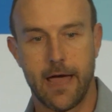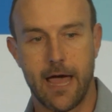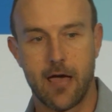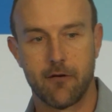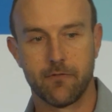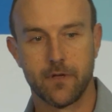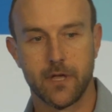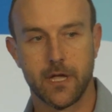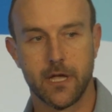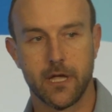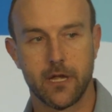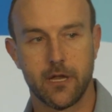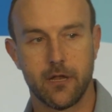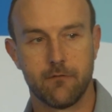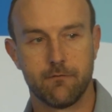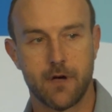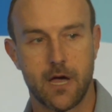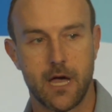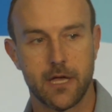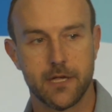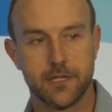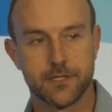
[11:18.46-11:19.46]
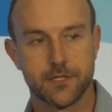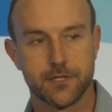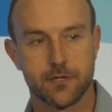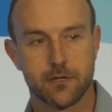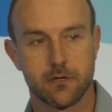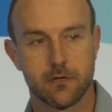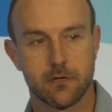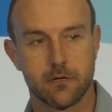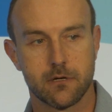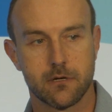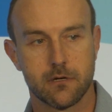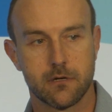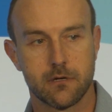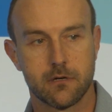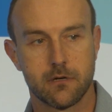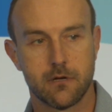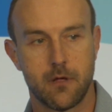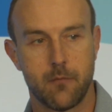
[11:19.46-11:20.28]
having an advisor,